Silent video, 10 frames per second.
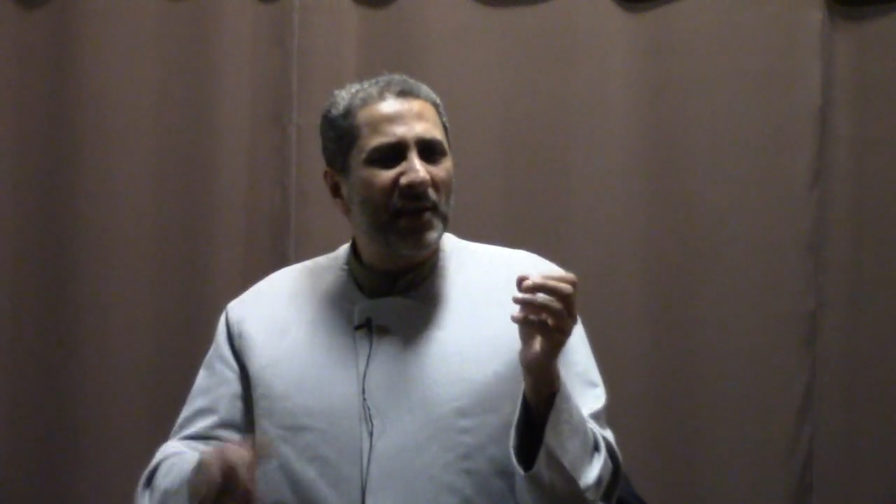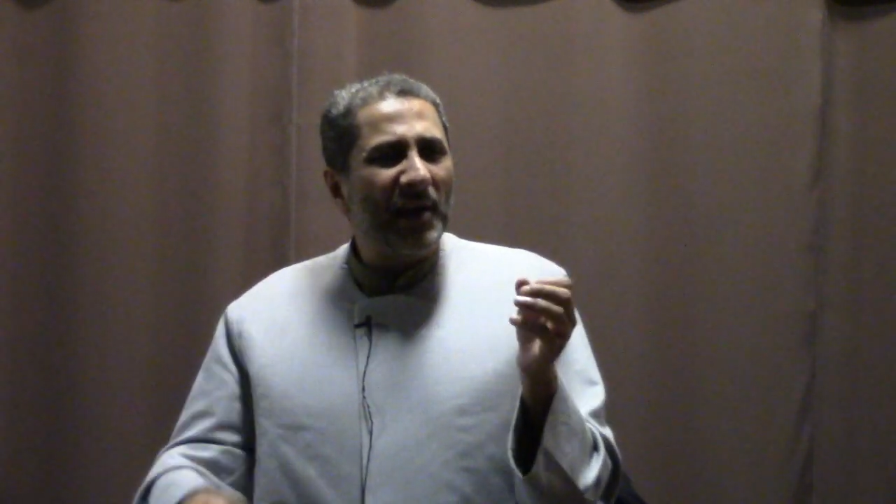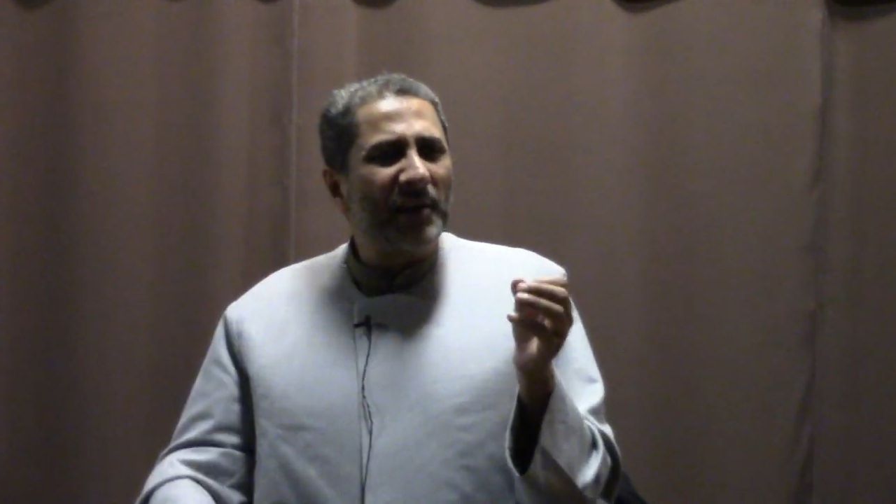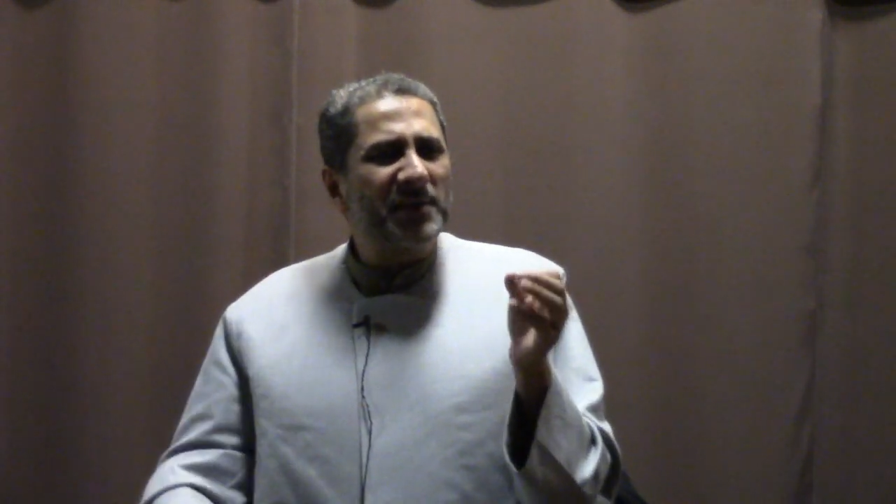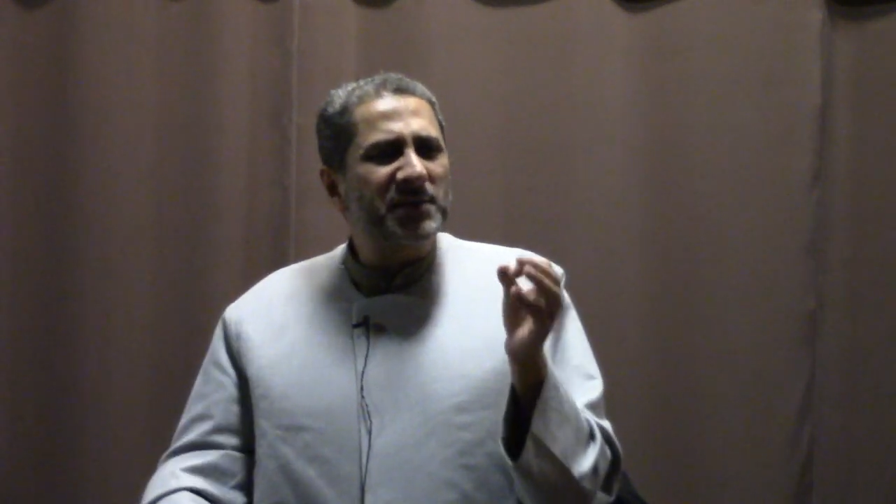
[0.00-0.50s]

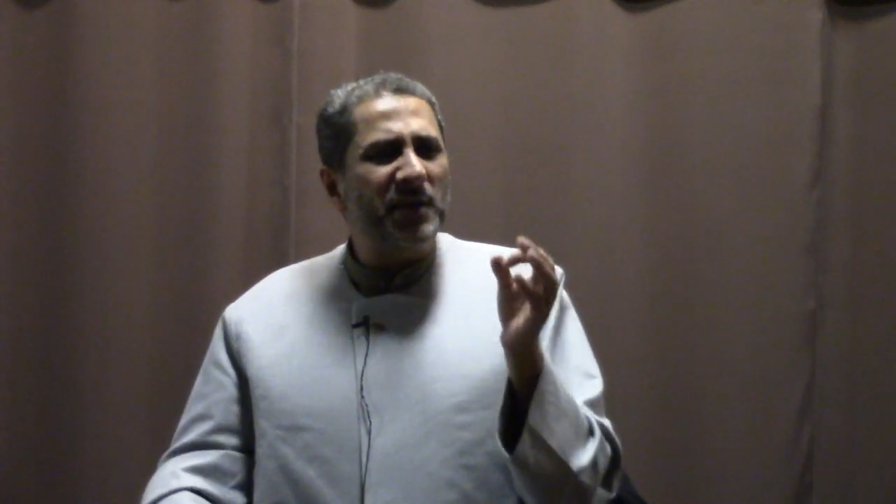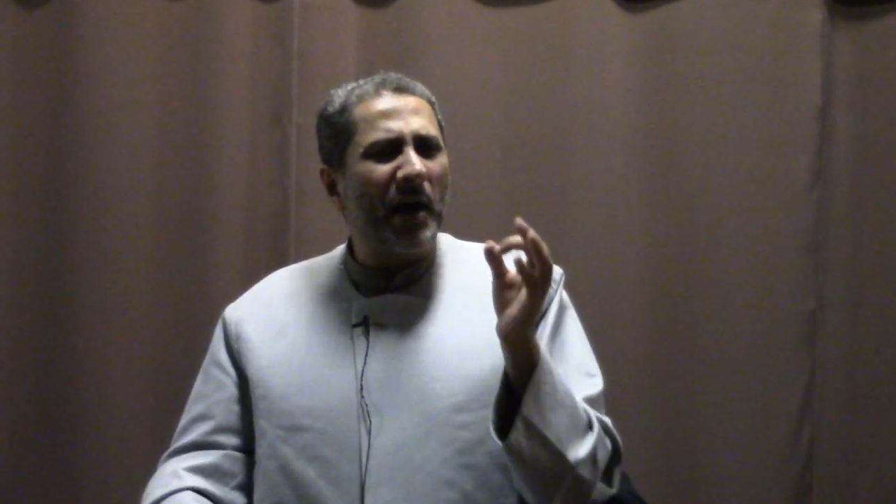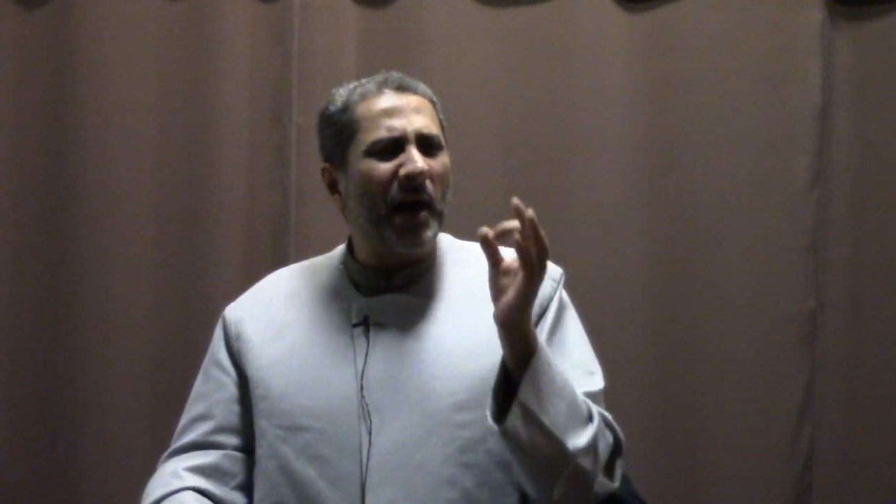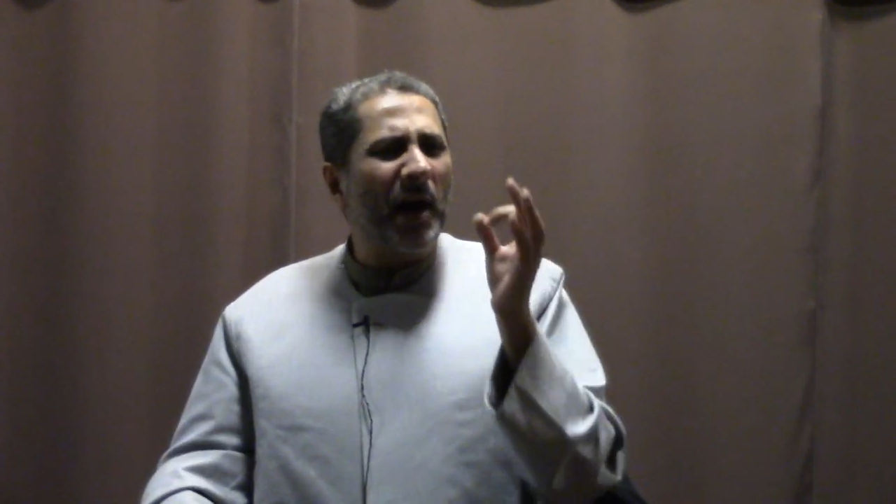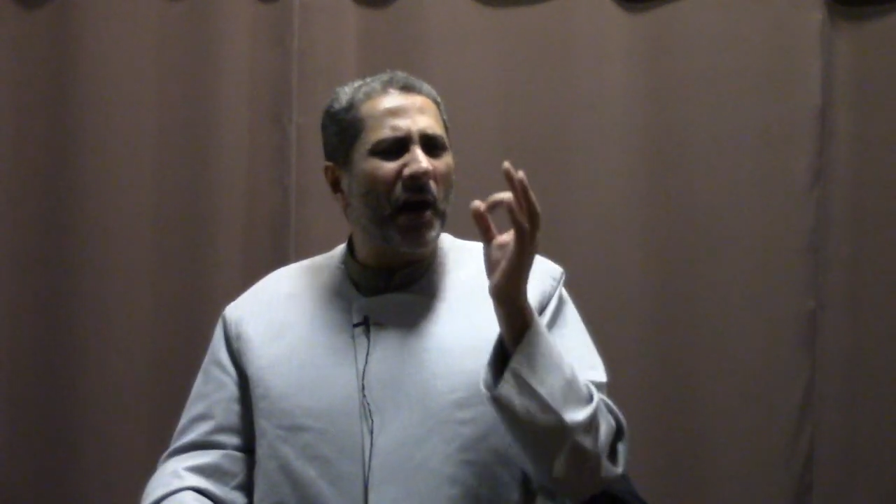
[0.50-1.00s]
And he said,
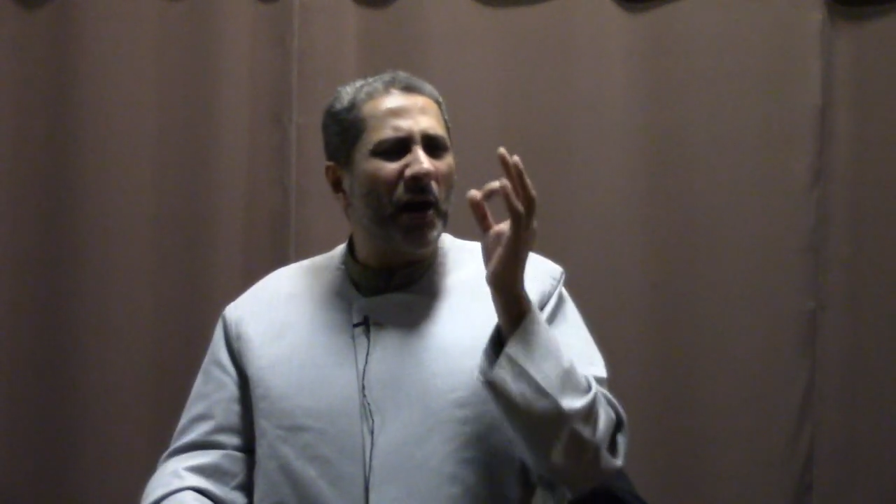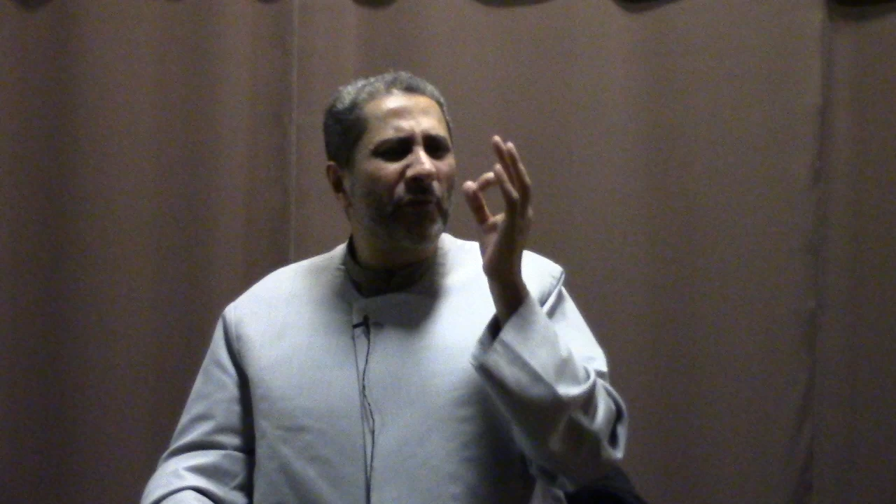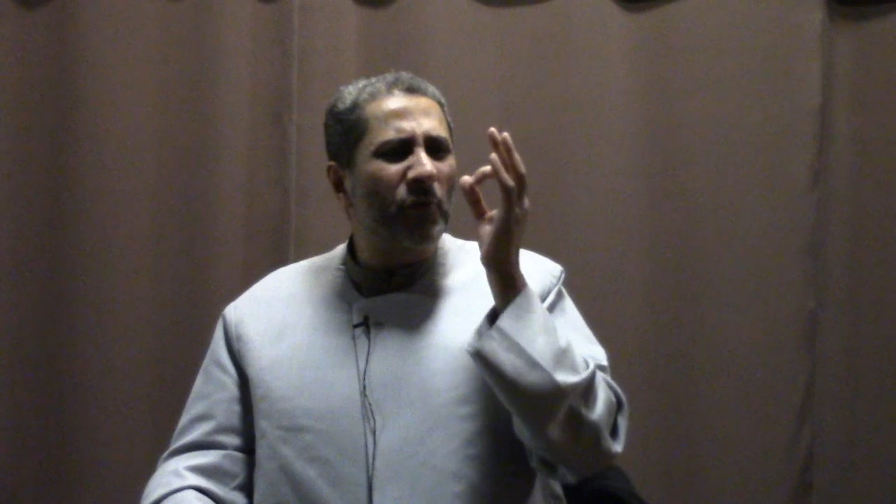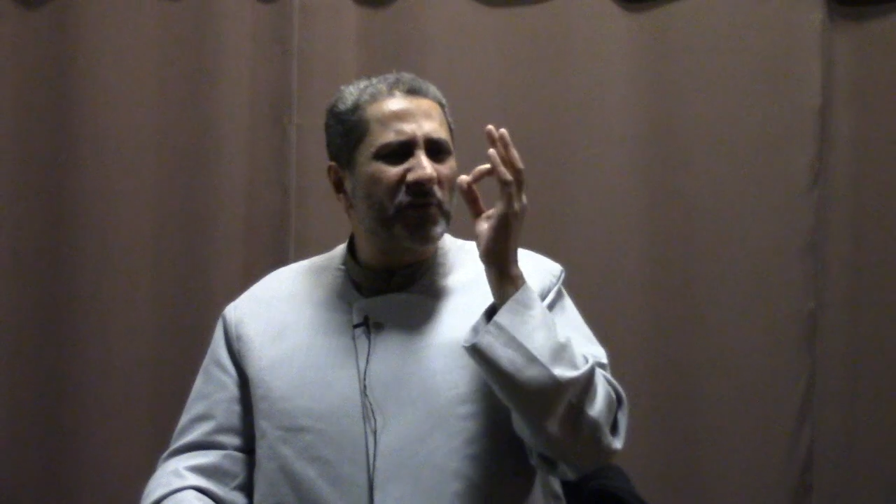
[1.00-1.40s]
Ah, for